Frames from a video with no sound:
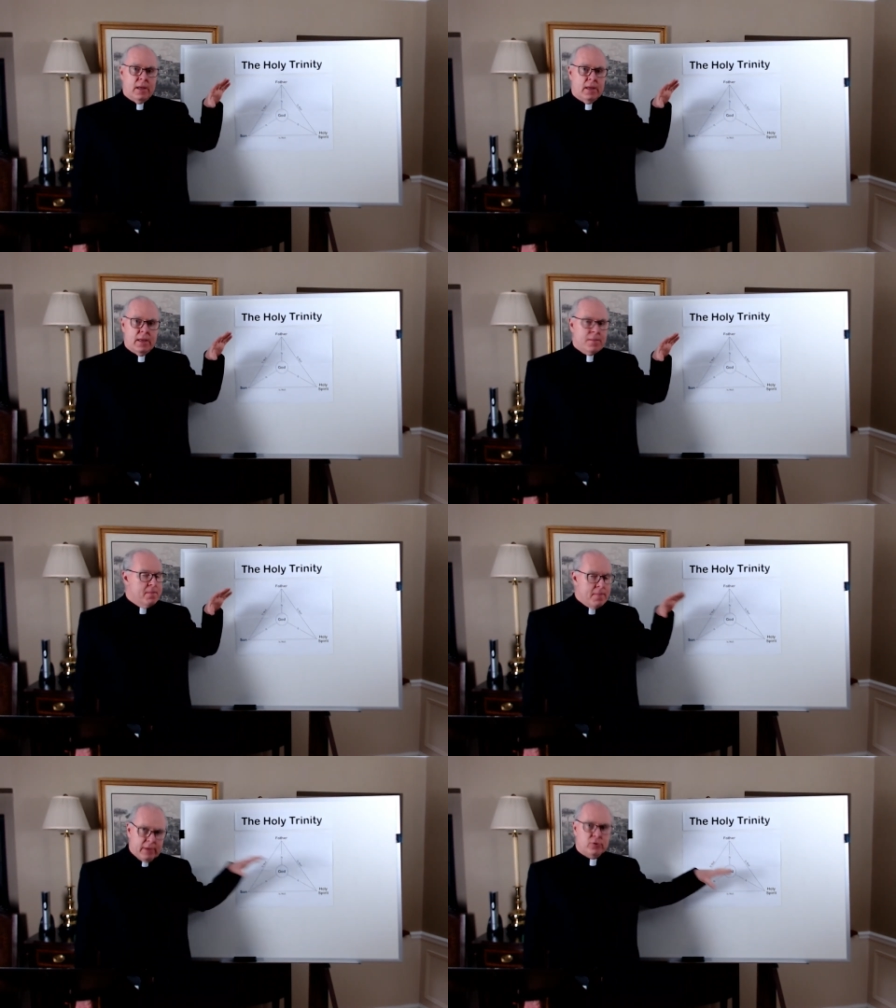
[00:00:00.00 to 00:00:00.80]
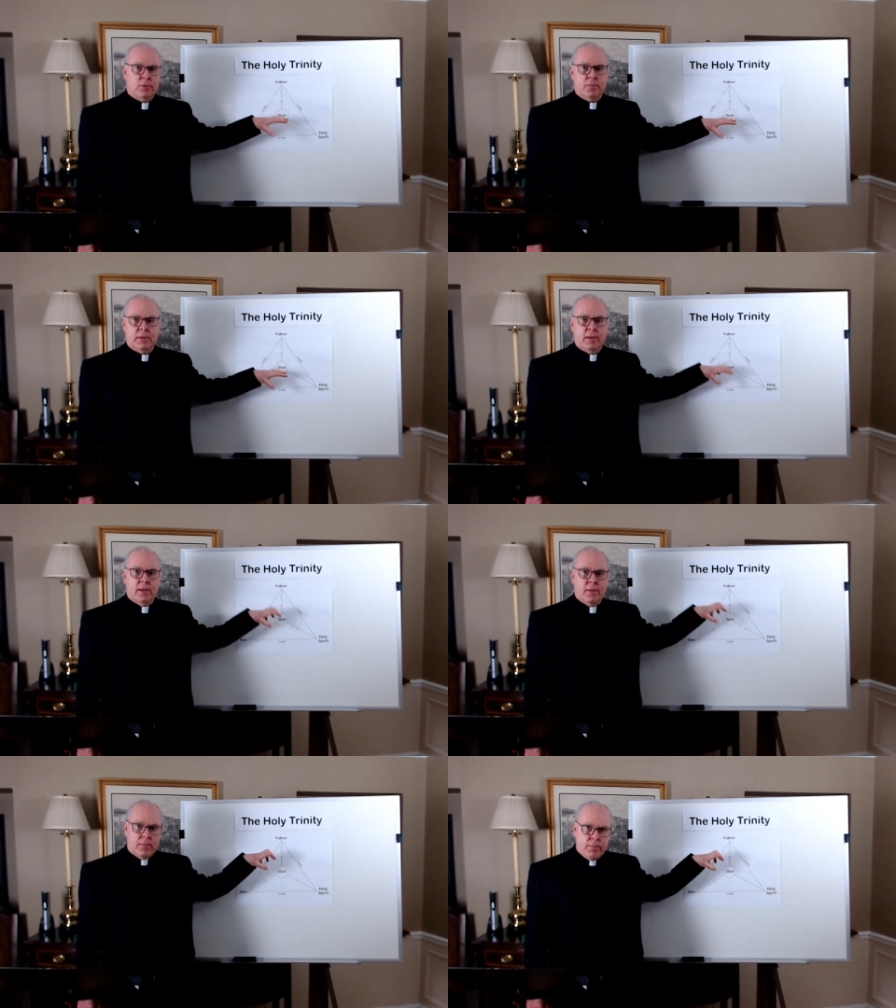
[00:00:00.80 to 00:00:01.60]
immeasurably
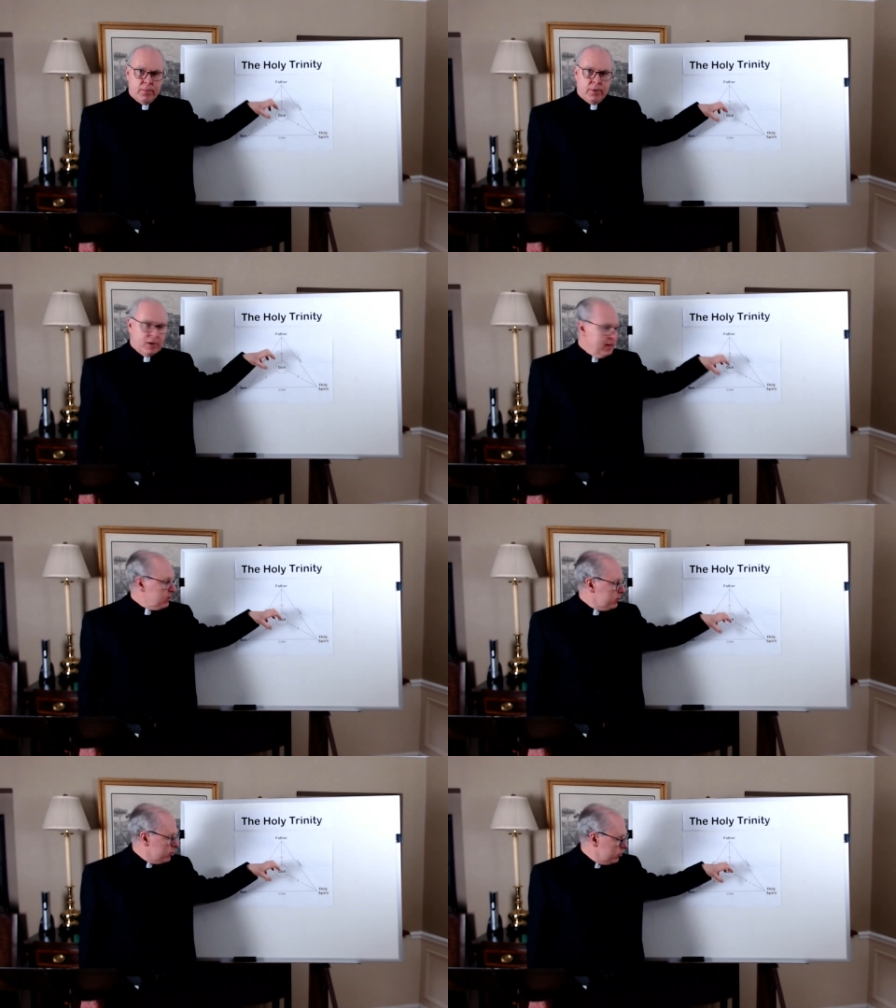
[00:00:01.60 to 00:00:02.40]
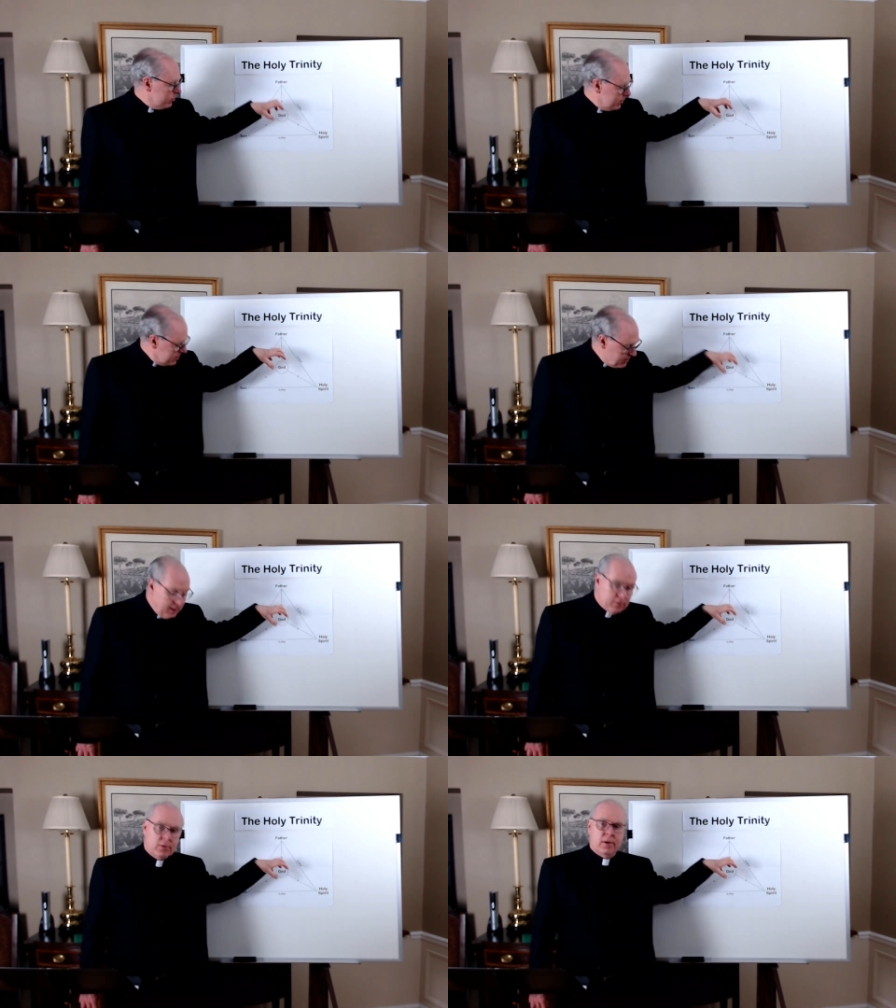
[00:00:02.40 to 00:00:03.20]
put into the
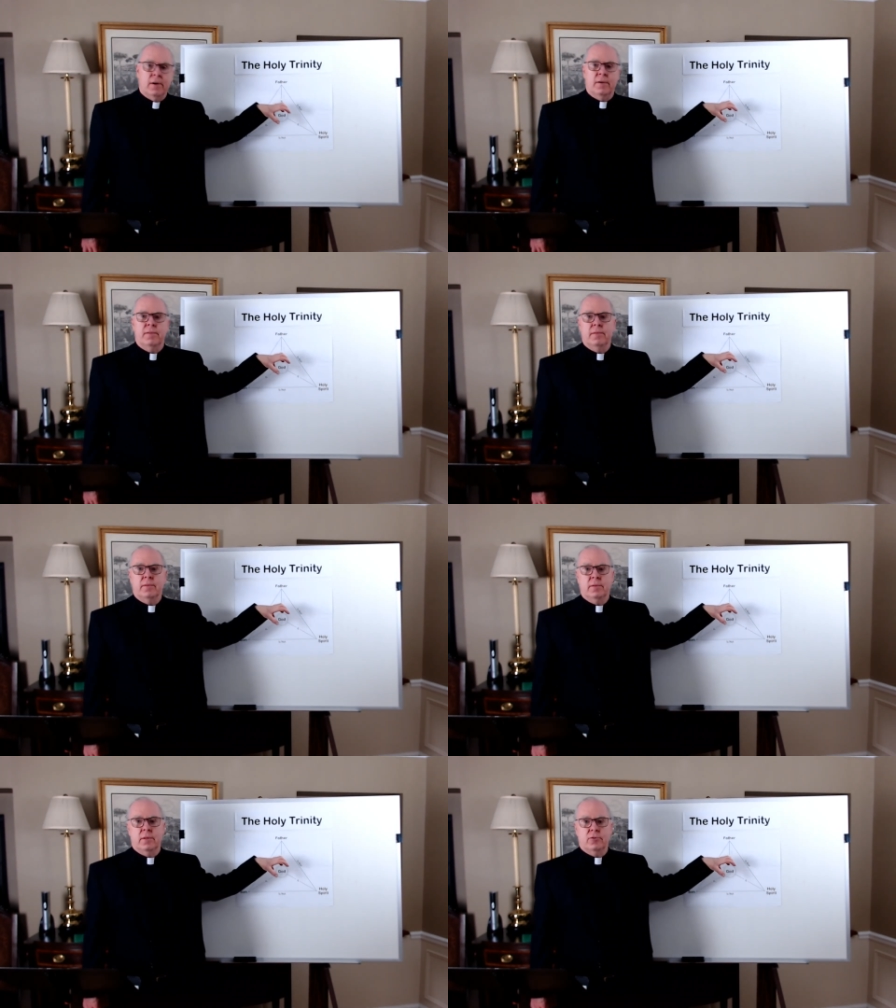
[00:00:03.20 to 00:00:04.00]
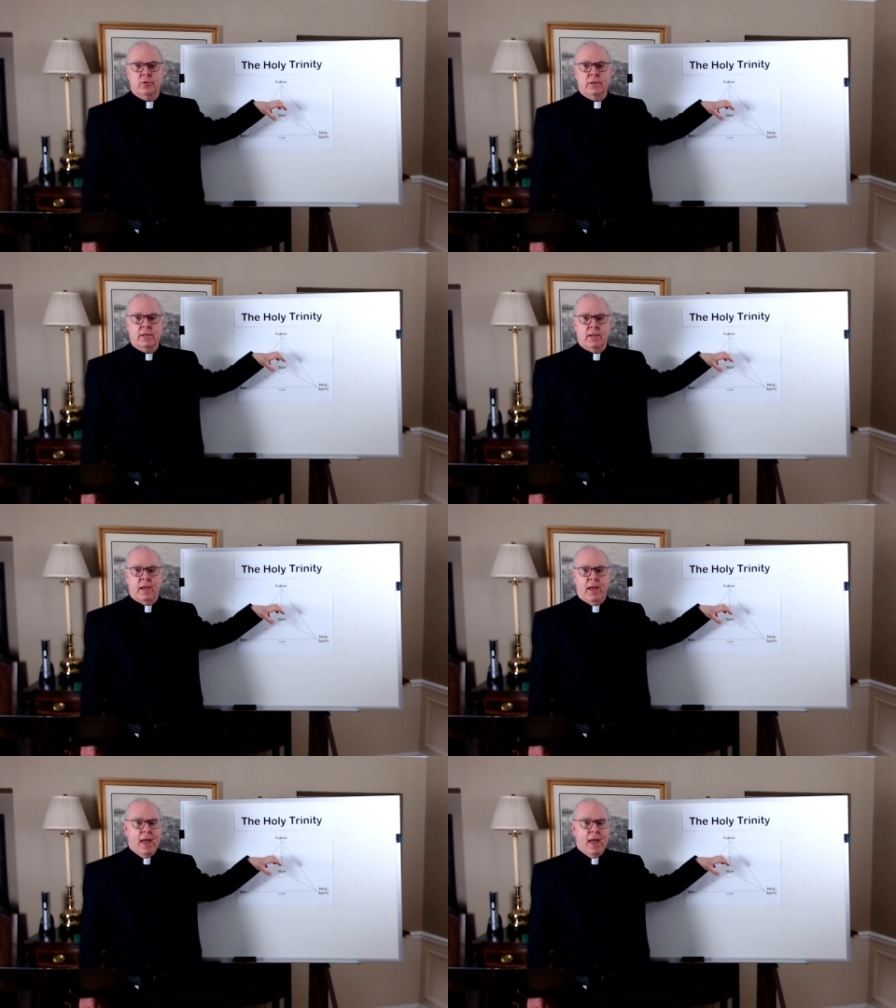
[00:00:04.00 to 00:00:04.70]
center of the Trinity.